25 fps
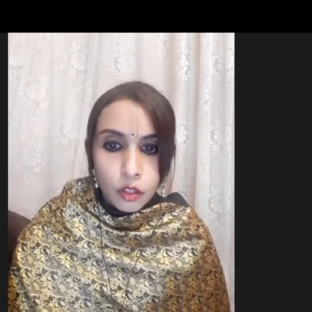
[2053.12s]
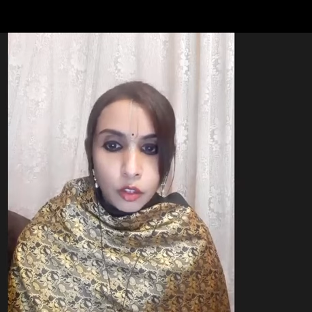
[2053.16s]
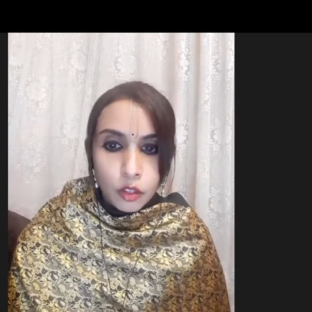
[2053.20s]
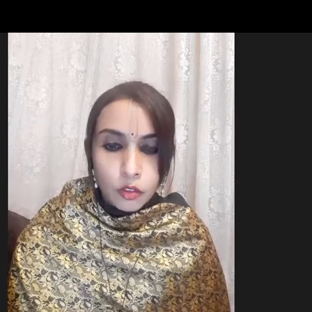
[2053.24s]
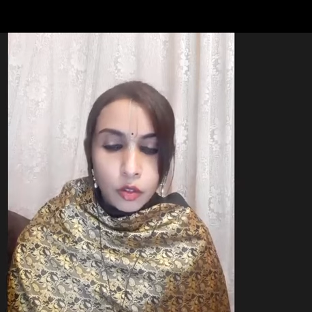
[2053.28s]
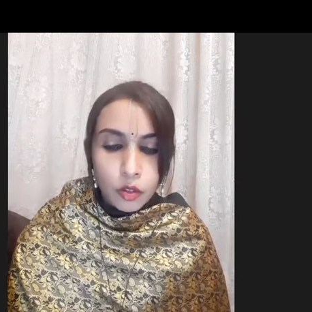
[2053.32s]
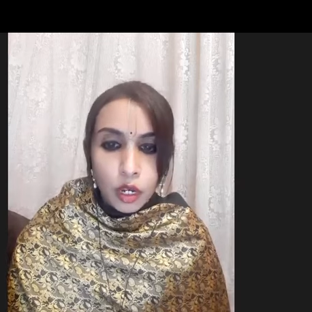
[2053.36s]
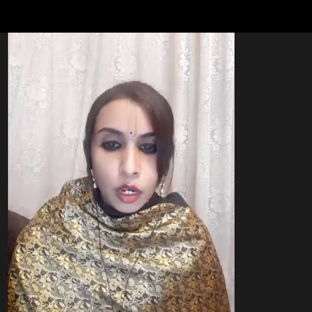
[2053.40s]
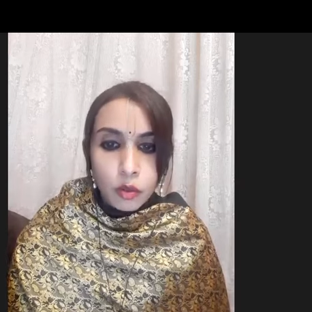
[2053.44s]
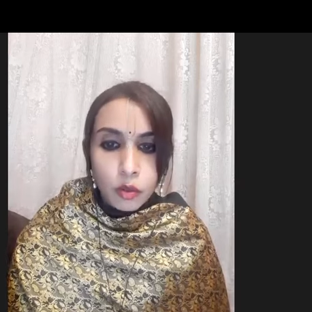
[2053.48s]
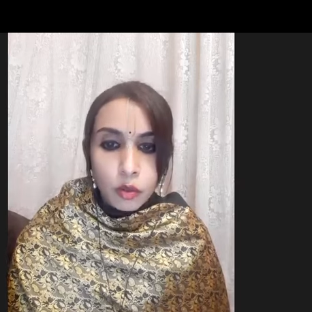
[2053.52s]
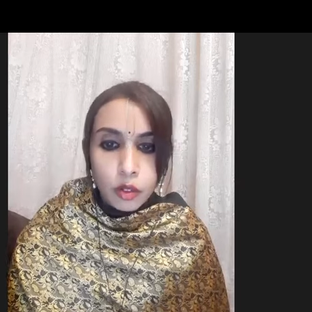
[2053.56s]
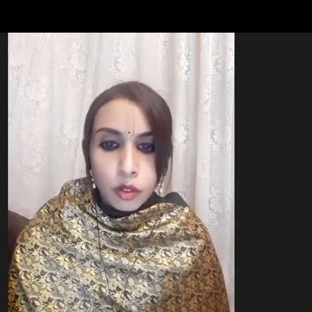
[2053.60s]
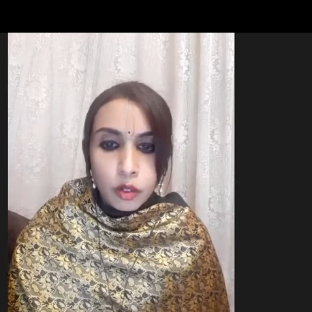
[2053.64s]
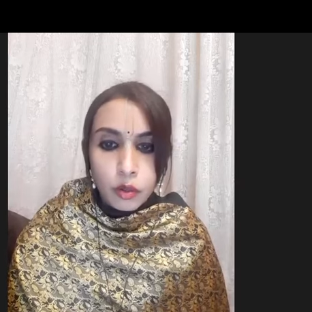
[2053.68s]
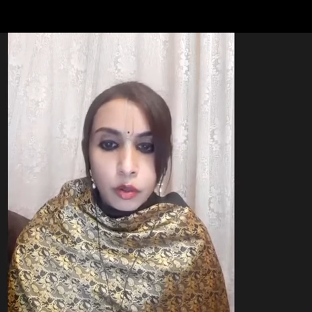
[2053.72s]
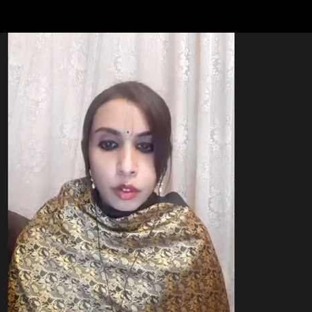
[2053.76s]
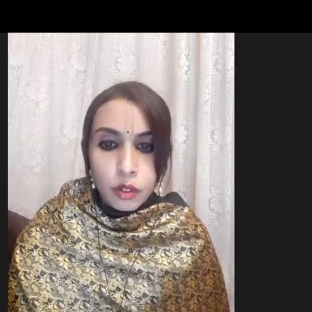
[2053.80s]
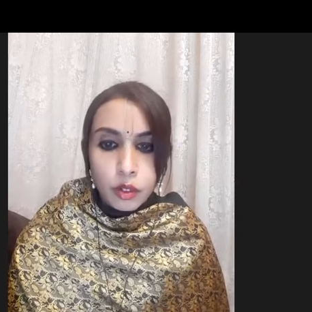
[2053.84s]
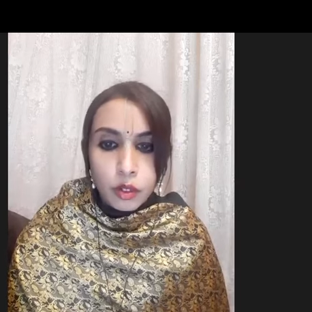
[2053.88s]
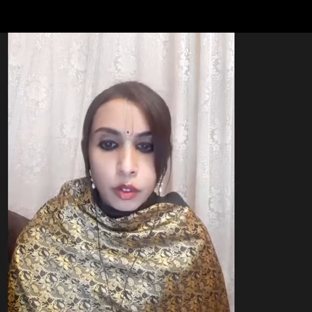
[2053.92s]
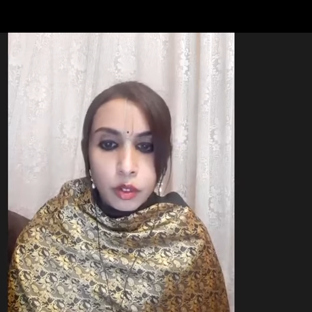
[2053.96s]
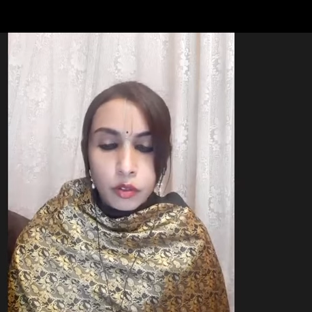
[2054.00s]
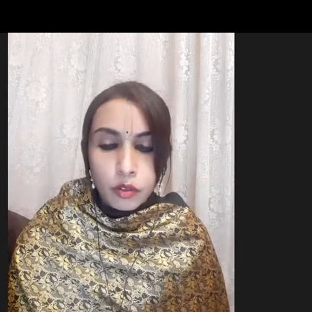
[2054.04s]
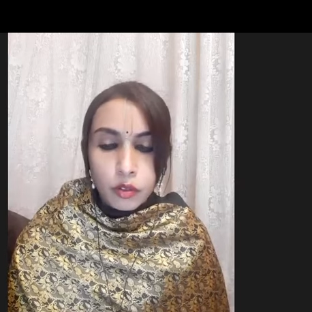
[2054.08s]
So now we're
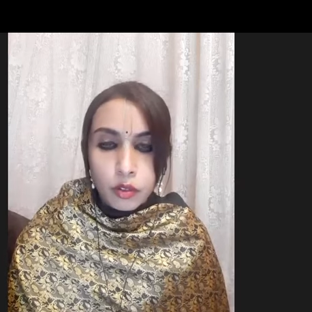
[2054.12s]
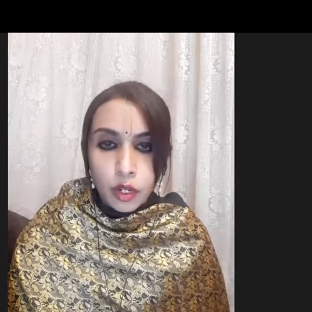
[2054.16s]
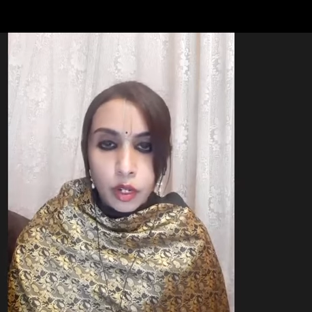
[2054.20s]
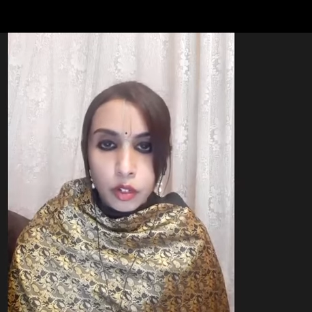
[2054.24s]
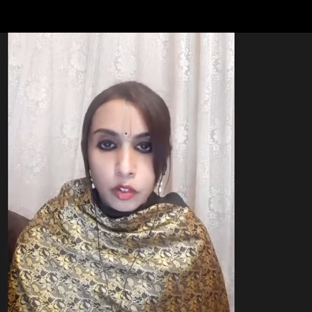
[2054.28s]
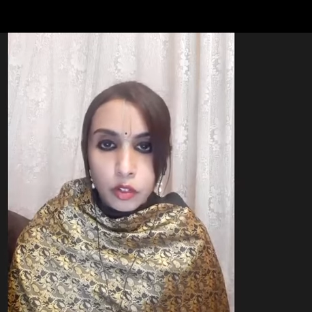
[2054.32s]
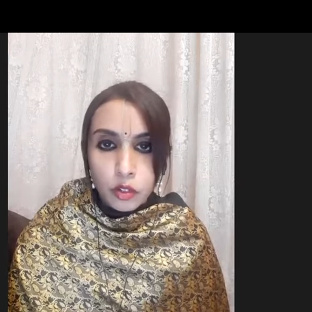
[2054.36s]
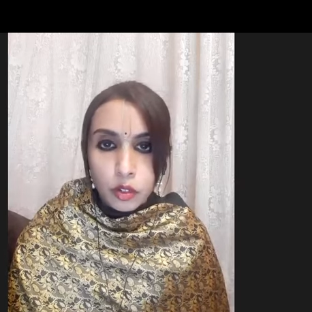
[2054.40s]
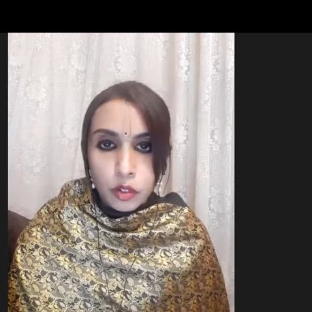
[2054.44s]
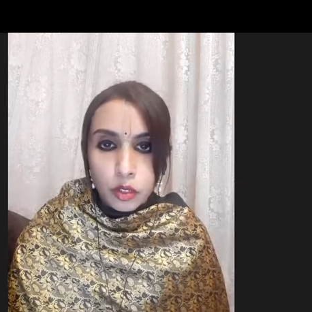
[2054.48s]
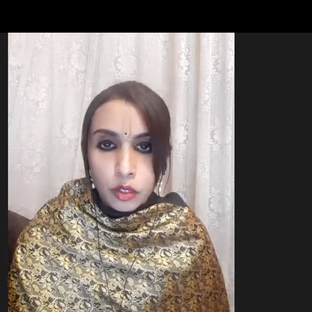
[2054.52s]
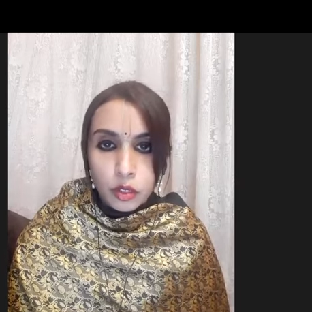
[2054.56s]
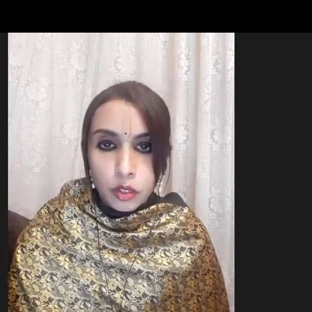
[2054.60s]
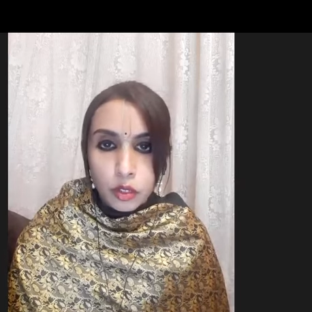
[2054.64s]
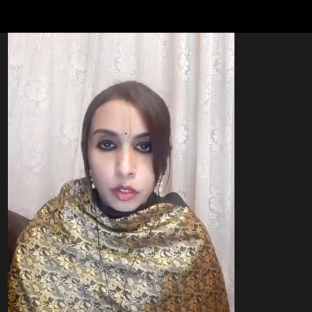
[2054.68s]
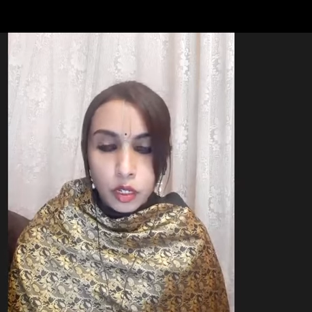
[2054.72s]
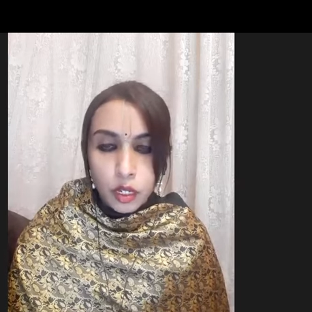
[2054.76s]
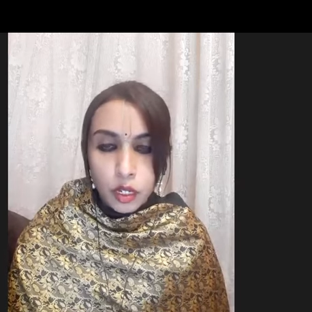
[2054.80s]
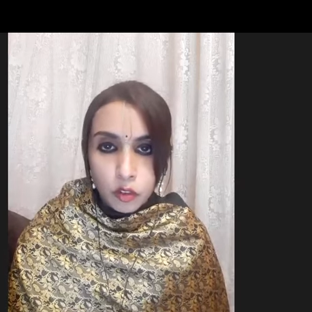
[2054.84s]
going to touch on the